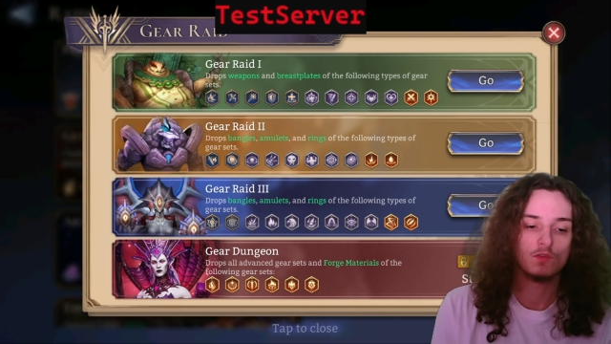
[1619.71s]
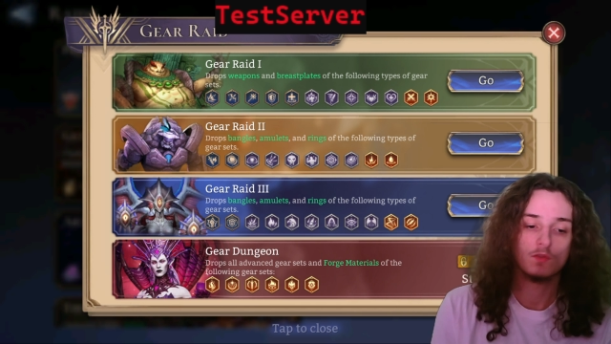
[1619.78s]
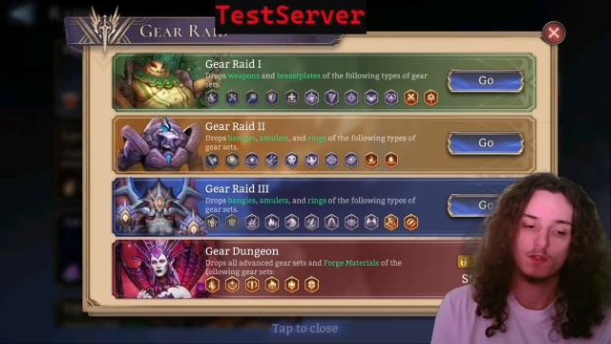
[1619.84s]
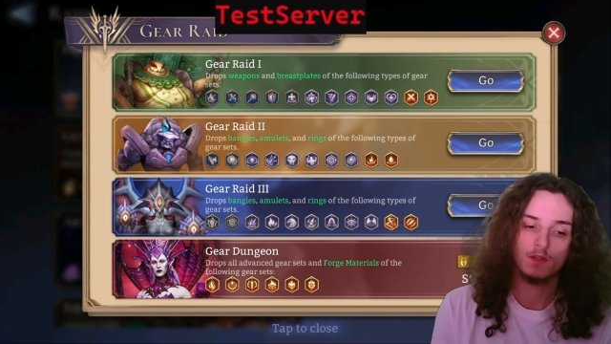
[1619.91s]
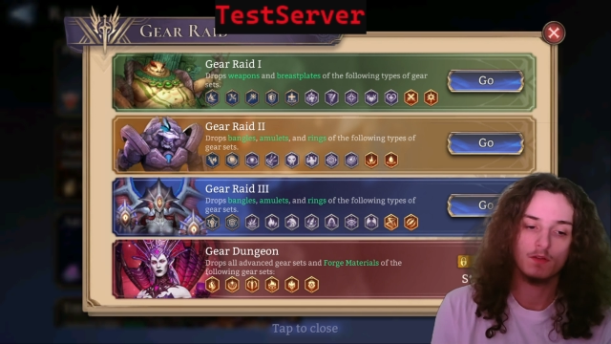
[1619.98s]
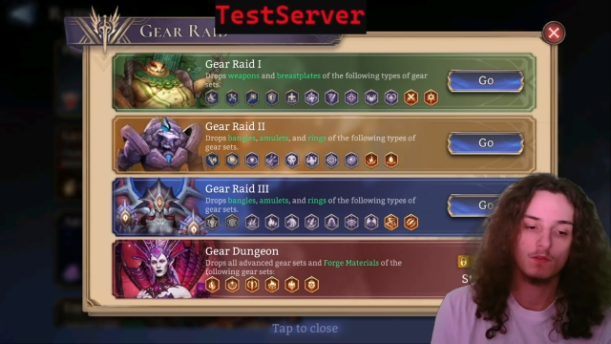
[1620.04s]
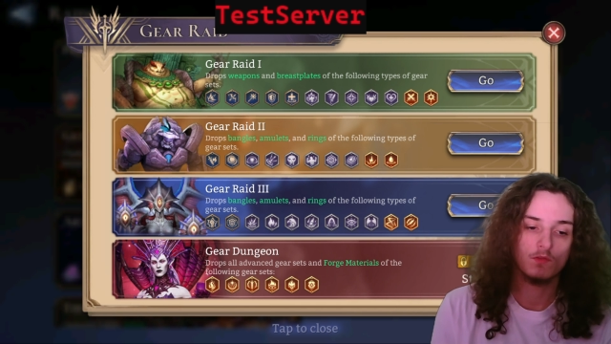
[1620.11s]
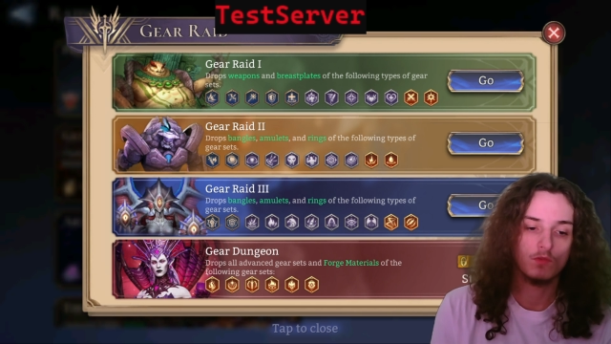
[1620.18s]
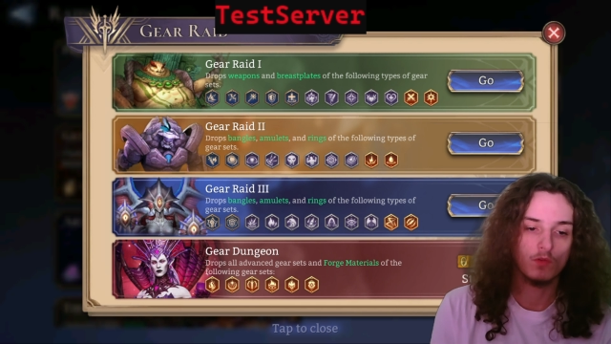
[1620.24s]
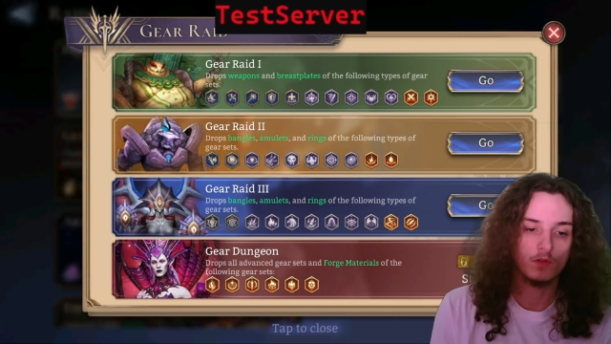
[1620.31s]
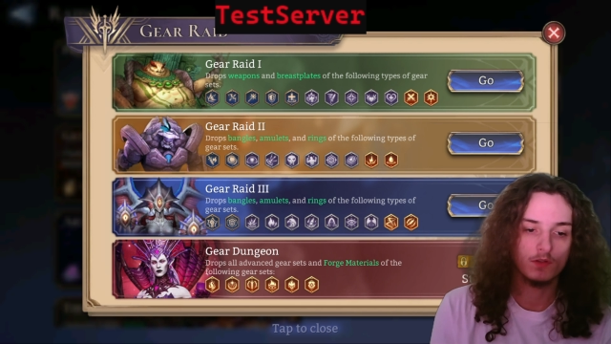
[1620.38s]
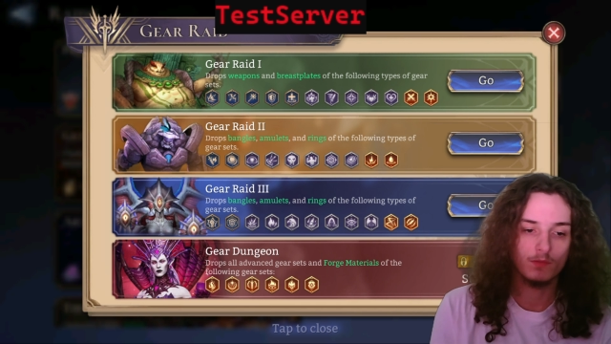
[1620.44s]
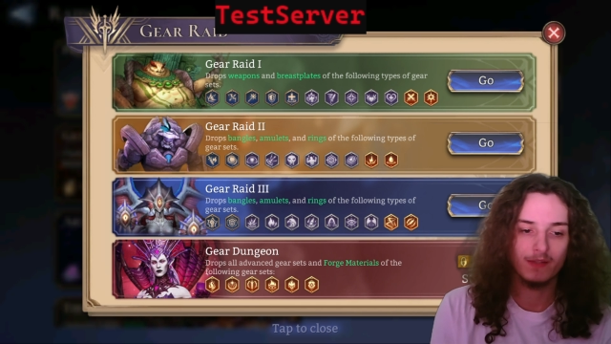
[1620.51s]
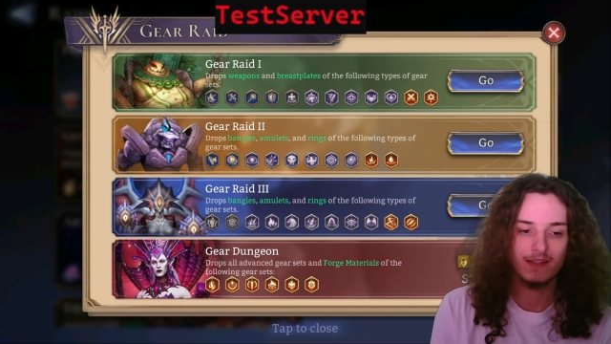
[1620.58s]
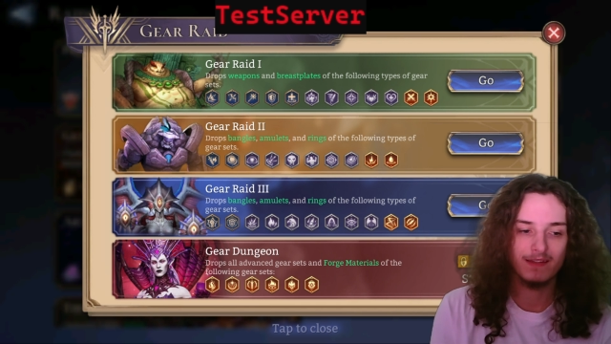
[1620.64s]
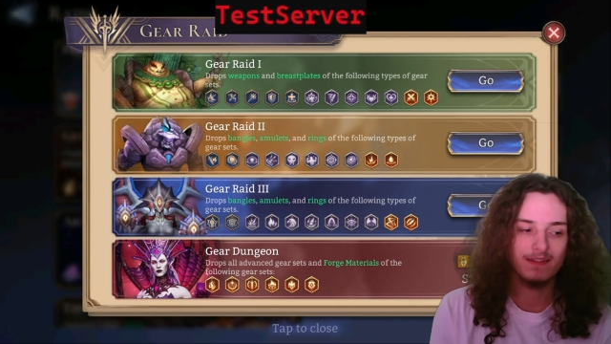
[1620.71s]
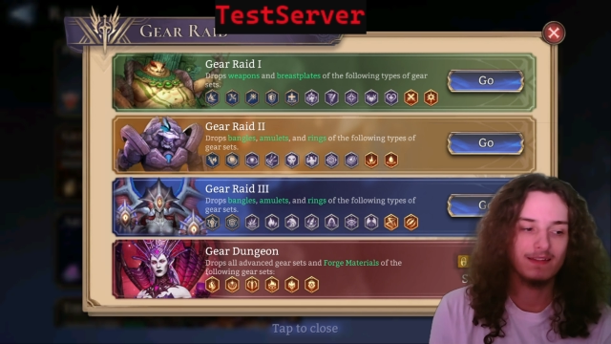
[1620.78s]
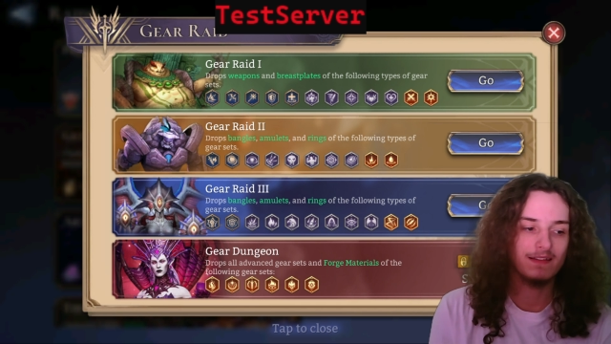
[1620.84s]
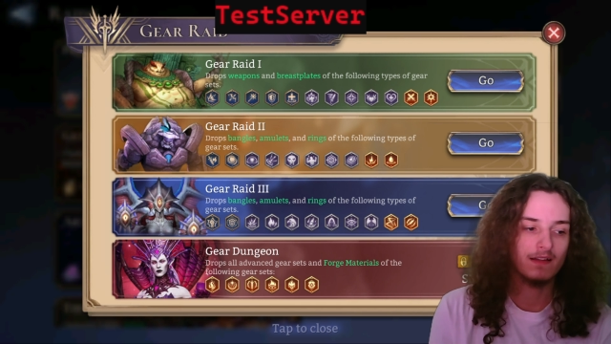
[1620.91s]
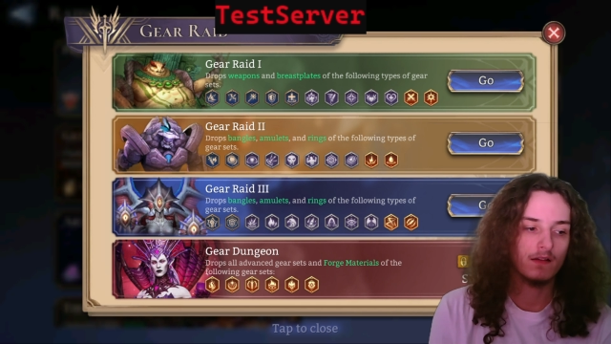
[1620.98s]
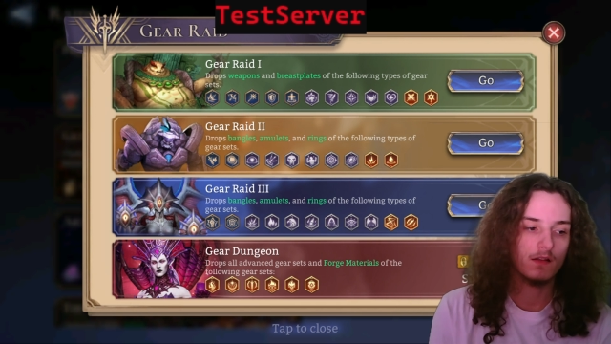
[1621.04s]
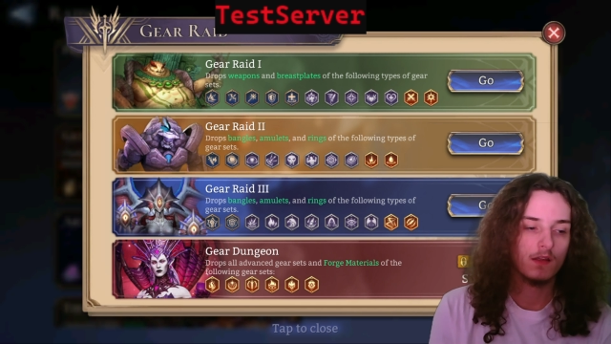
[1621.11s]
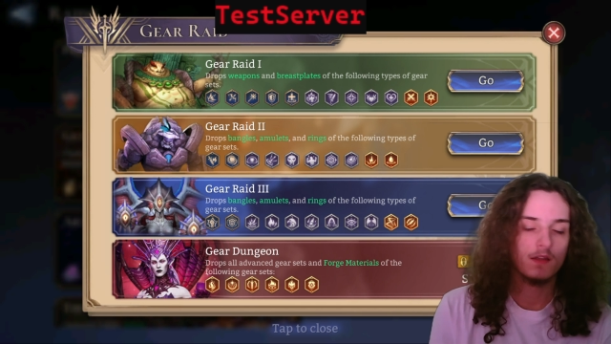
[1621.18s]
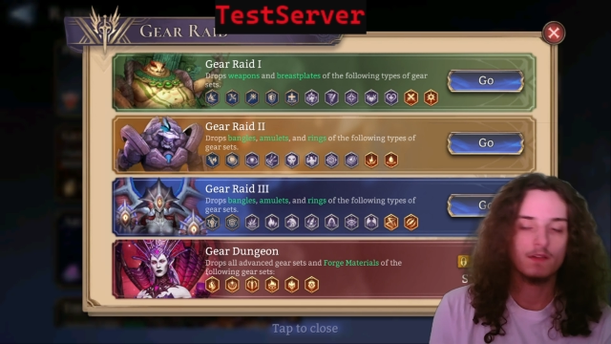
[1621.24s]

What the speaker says: going to be a healer